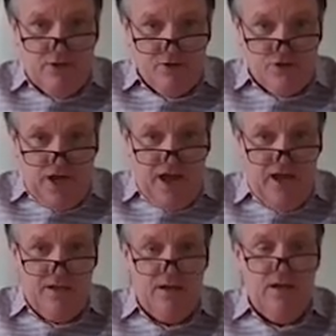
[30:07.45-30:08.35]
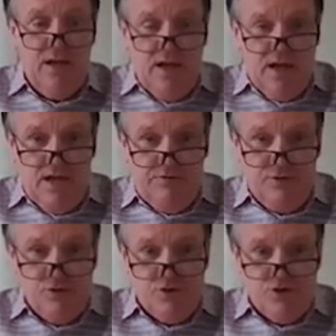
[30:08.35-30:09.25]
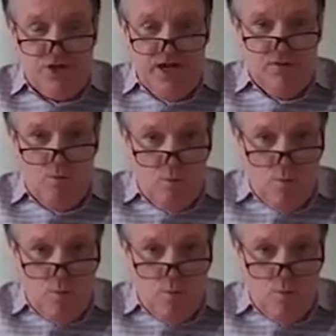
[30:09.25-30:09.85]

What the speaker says: understand your state